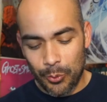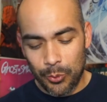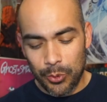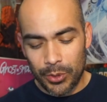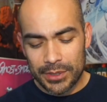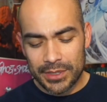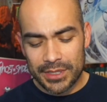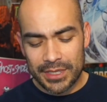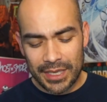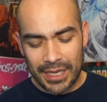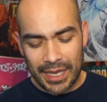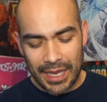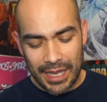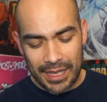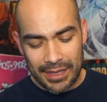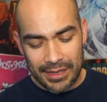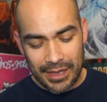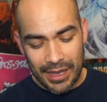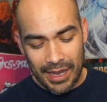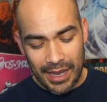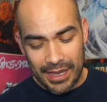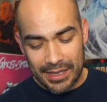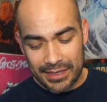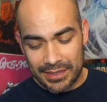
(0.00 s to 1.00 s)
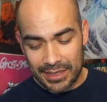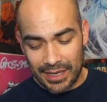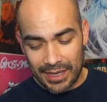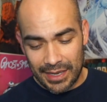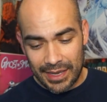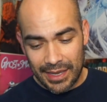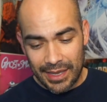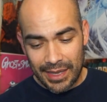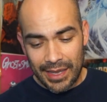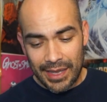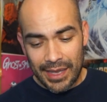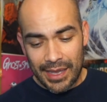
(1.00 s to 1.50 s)
once again, guys,
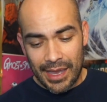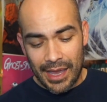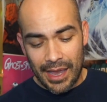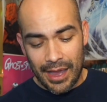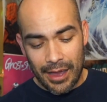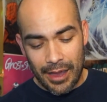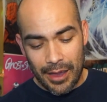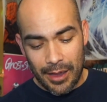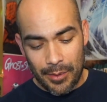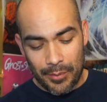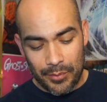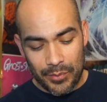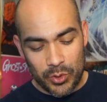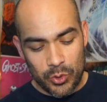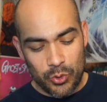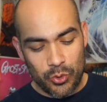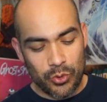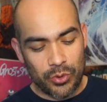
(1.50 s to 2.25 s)
like, we got